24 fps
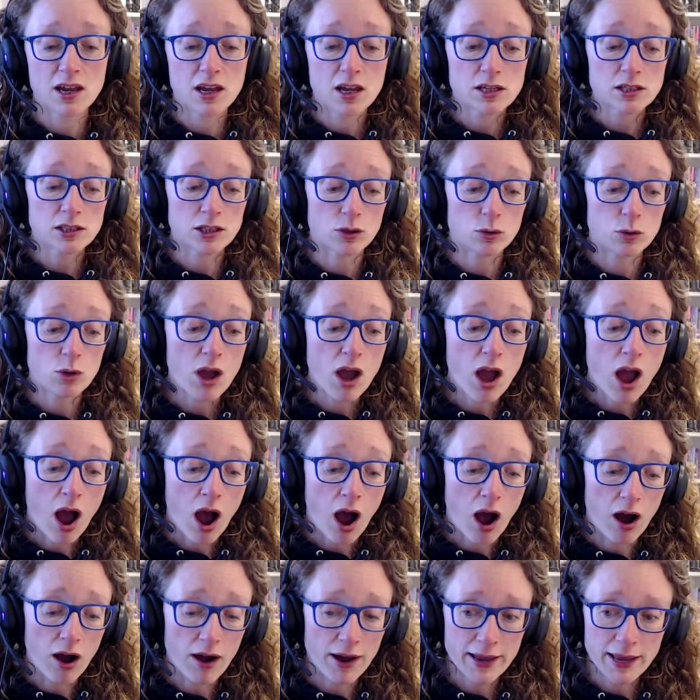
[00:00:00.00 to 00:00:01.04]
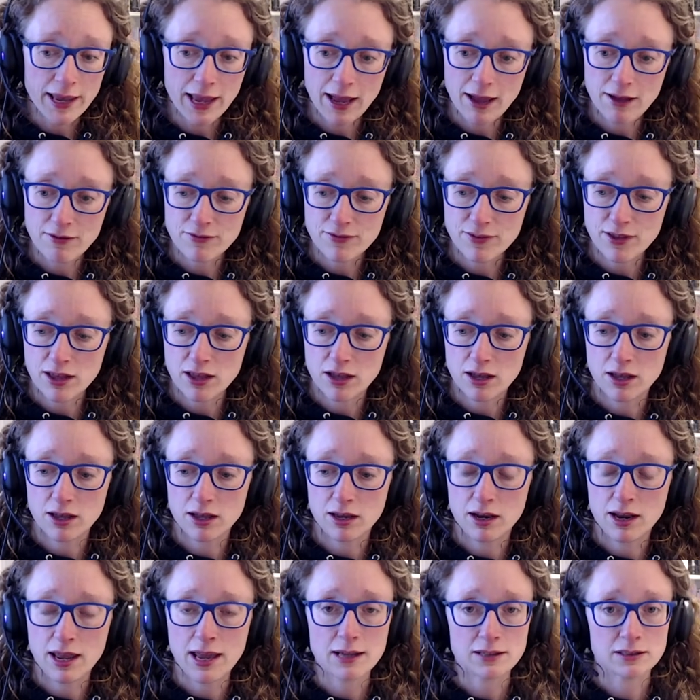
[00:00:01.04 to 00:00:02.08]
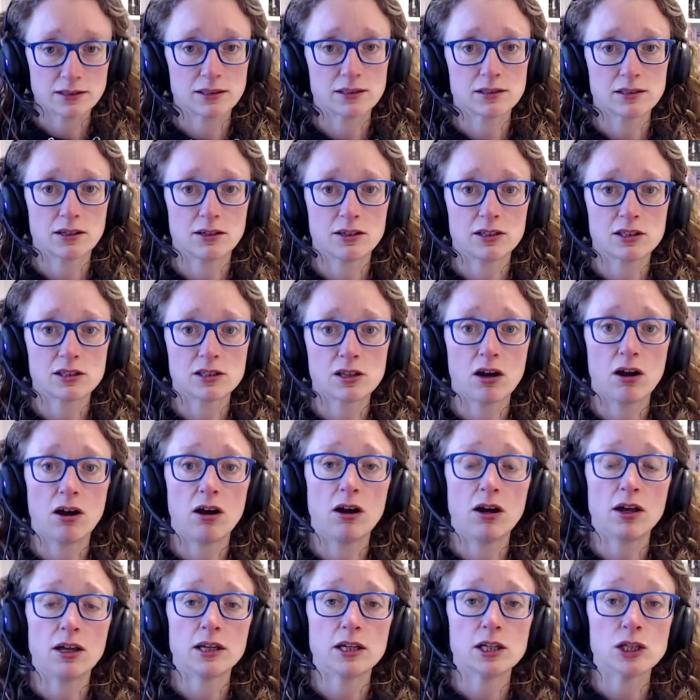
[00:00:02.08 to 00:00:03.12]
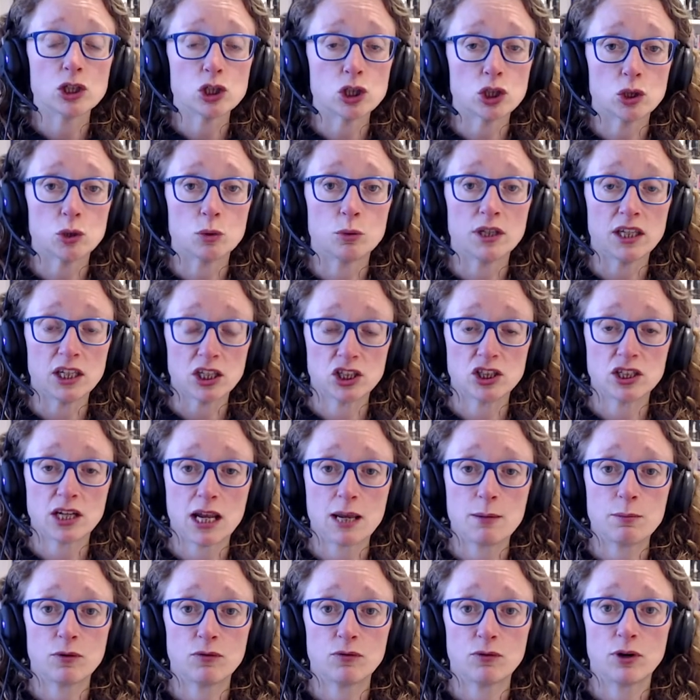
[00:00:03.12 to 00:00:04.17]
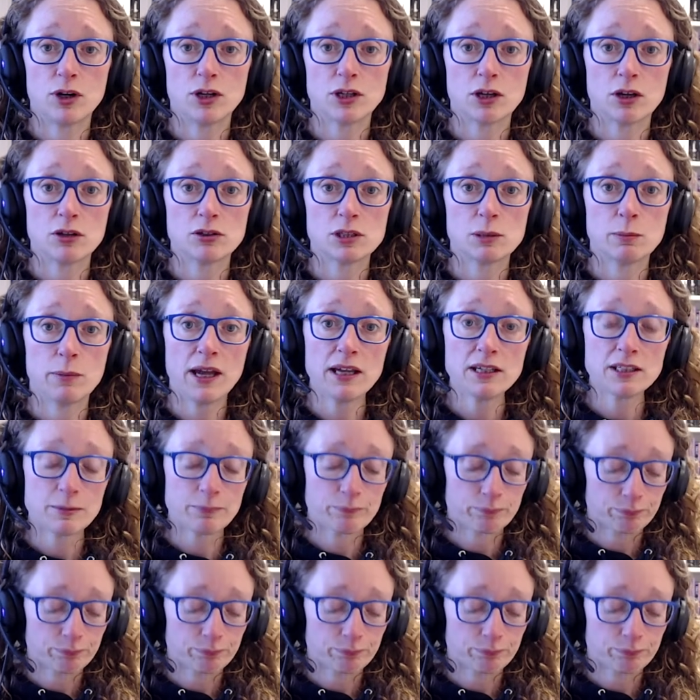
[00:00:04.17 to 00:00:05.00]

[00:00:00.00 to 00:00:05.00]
So I have an exercise that I do each day before I go to bed